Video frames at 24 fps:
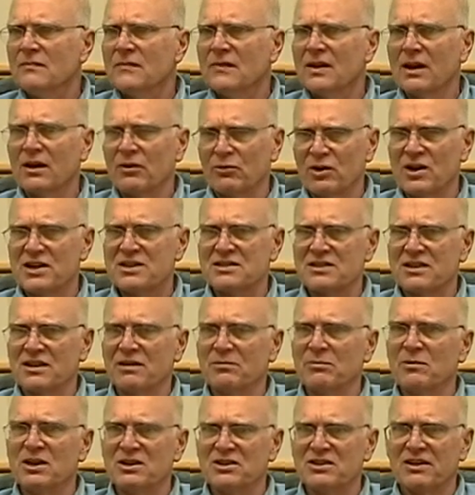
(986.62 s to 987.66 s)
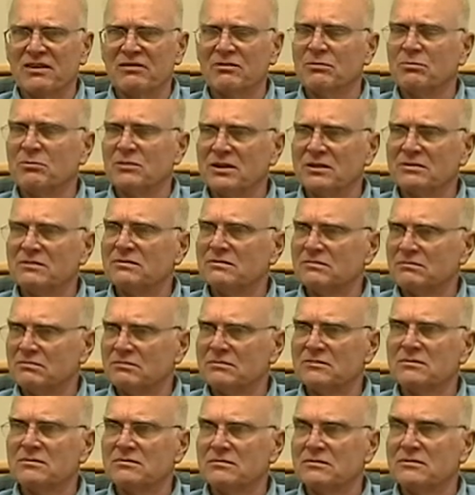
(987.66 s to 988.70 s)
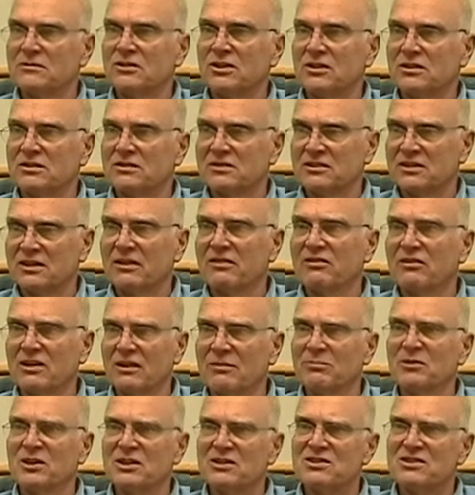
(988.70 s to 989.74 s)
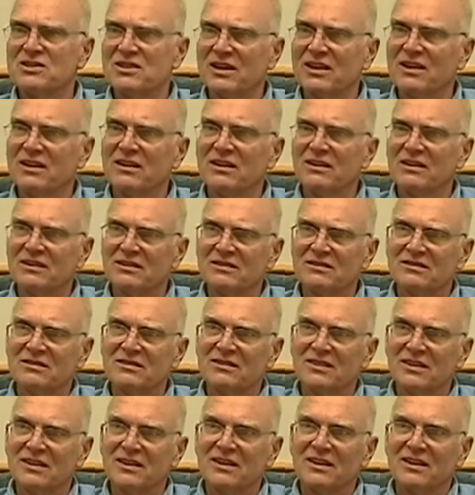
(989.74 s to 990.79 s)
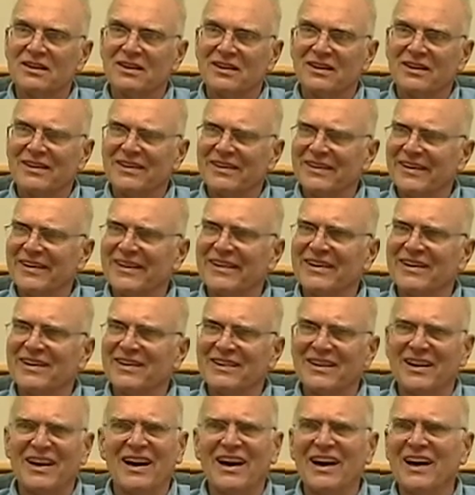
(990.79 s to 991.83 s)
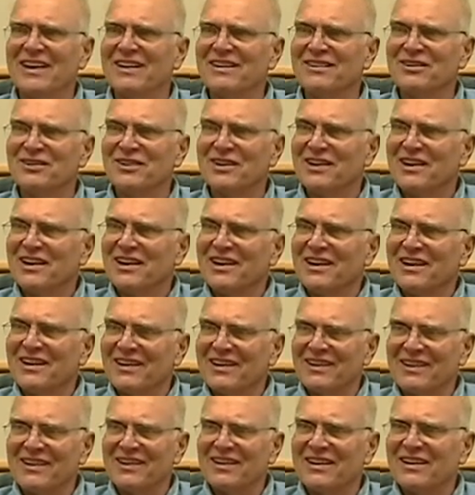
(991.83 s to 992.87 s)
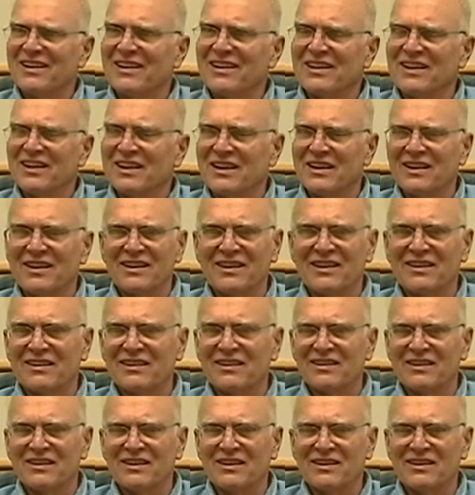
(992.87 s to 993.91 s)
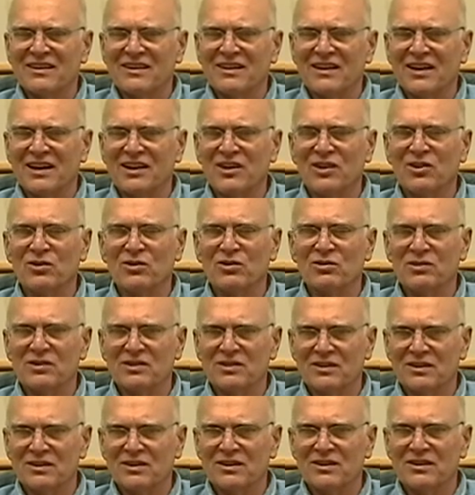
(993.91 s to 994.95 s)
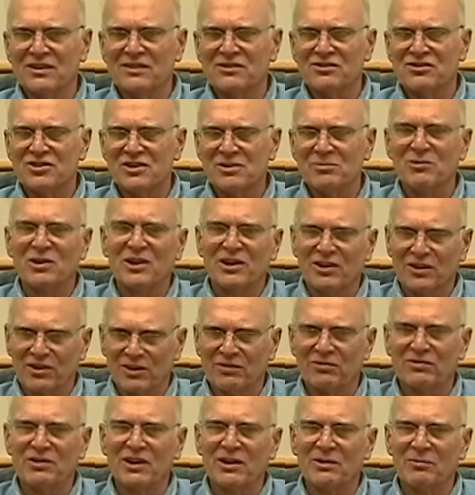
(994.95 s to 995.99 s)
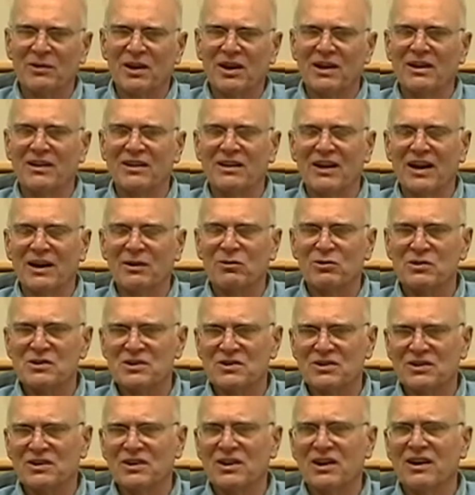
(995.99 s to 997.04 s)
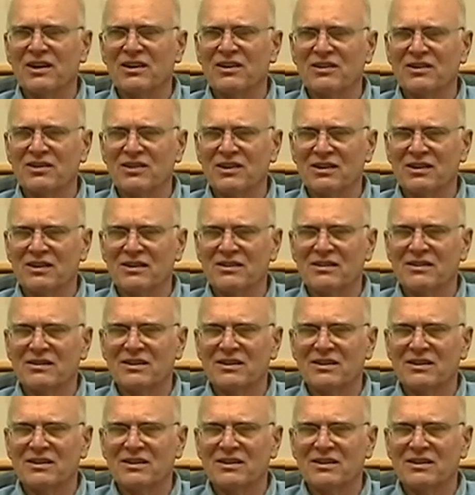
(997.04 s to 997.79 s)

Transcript: arrested a bunch of them and I was going took to say, several of them to jail. I can't imagine where the Yeah, army yeah, would I tolerate something Yeah, like that. And uh, I know Jim Linker, a friend of mine, and I was on guard duty